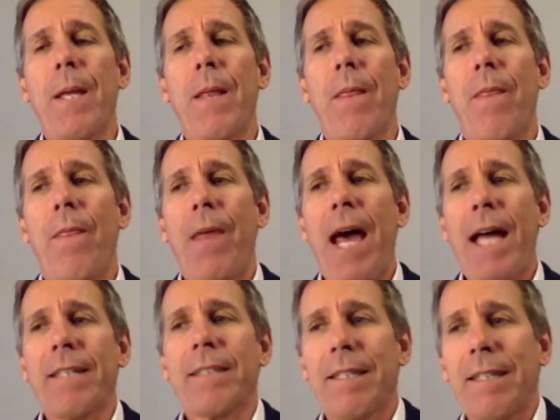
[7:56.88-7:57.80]
That
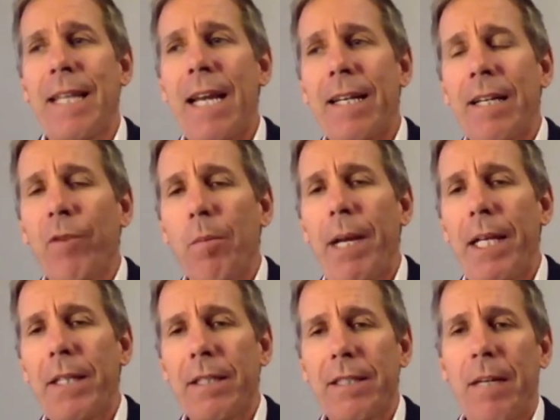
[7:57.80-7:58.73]
information is going to
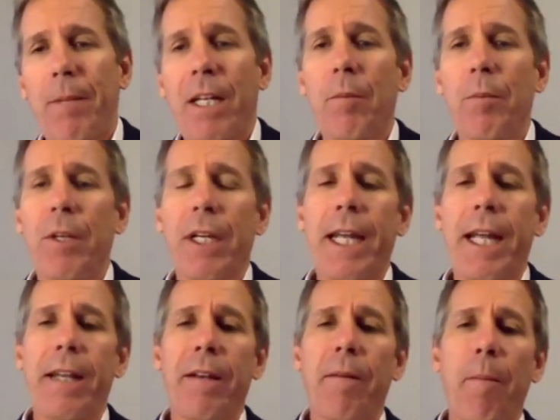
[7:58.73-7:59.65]
be communicated
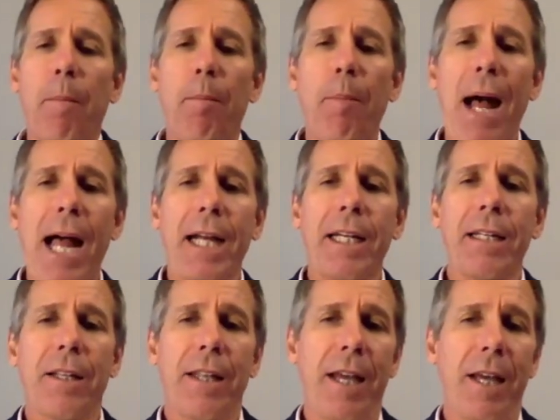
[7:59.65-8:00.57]
back into that
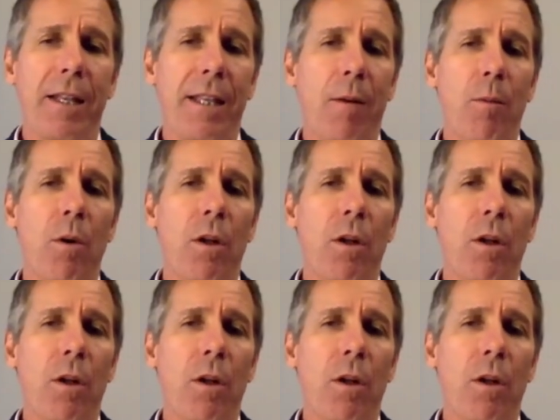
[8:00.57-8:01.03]
walled